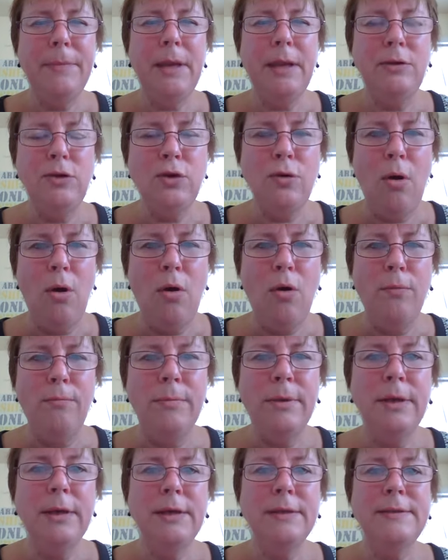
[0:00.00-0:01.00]
in your
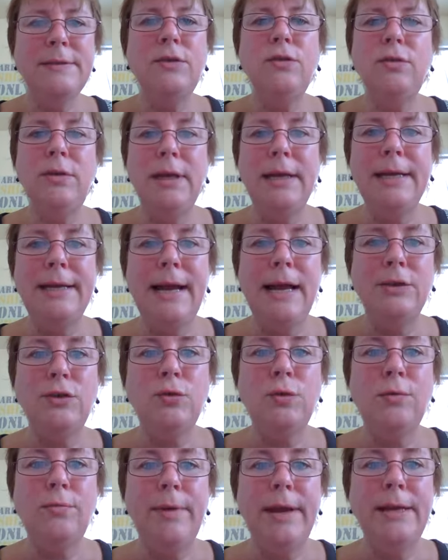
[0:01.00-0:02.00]
home so you can get
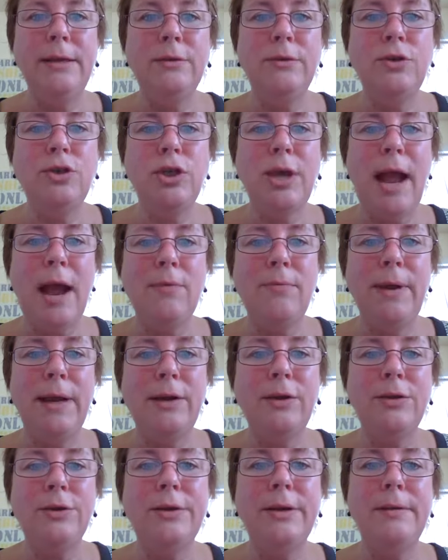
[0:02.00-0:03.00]
onto a regular shot
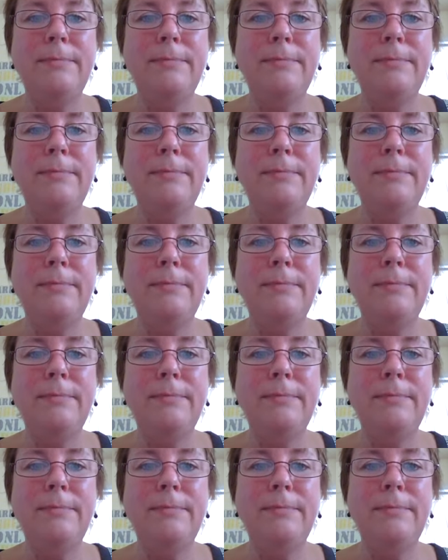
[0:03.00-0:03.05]
record.